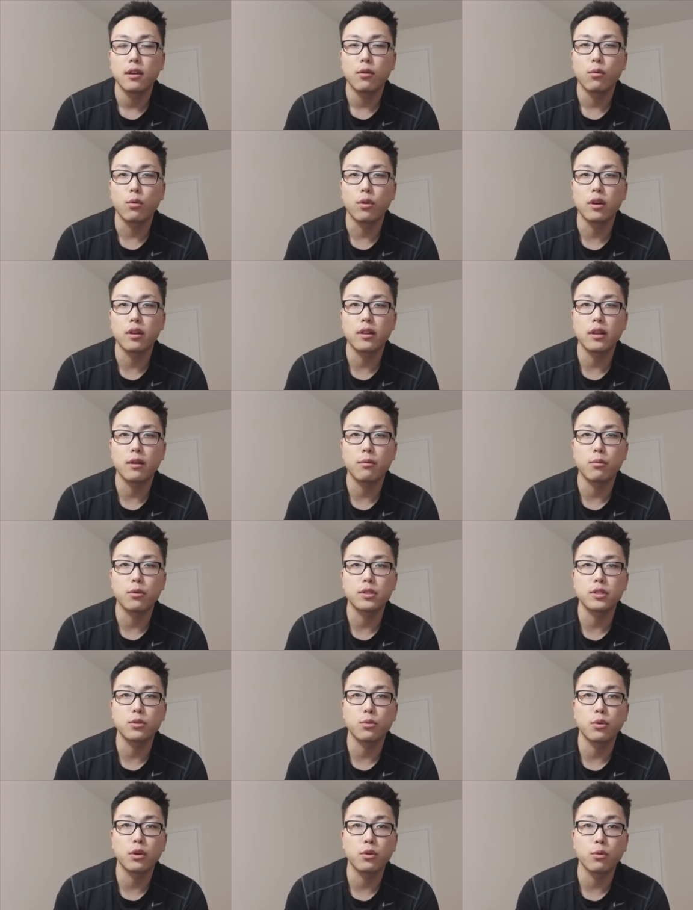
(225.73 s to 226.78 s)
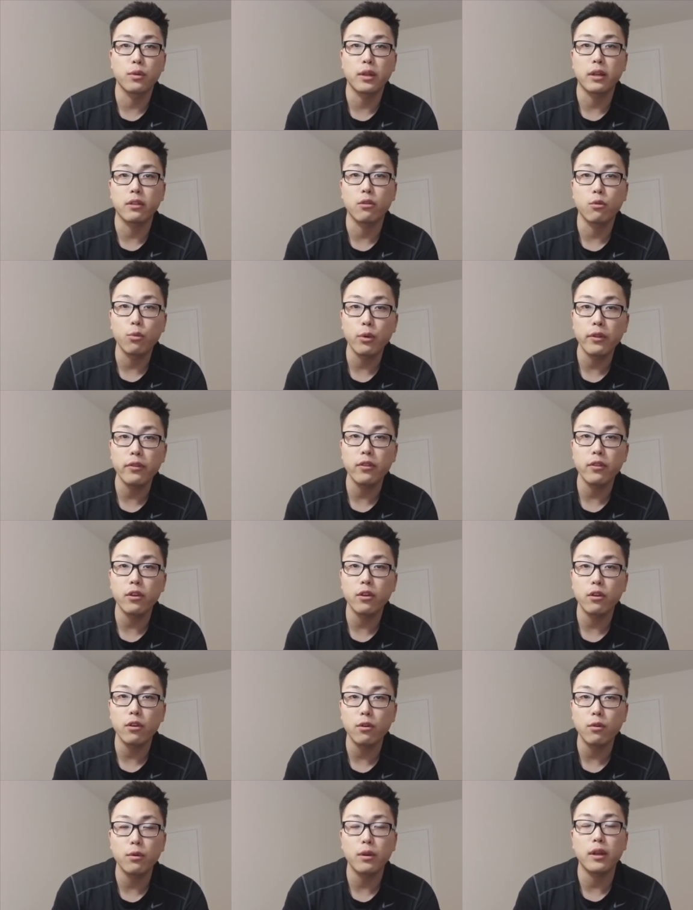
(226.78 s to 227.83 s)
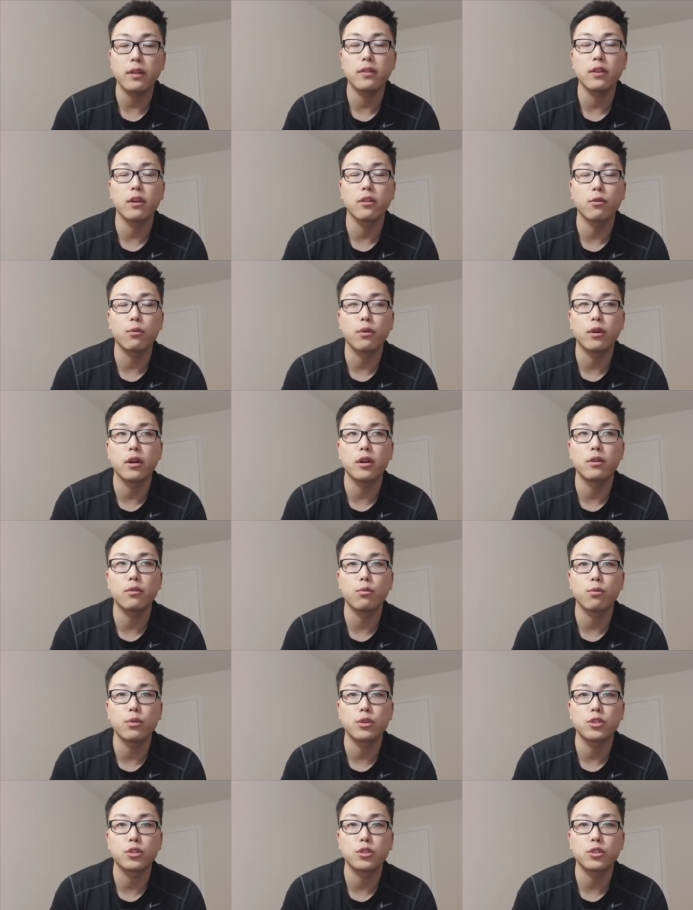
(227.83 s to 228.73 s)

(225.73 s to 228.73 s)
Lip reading: One of them was the one without the window, and the other one,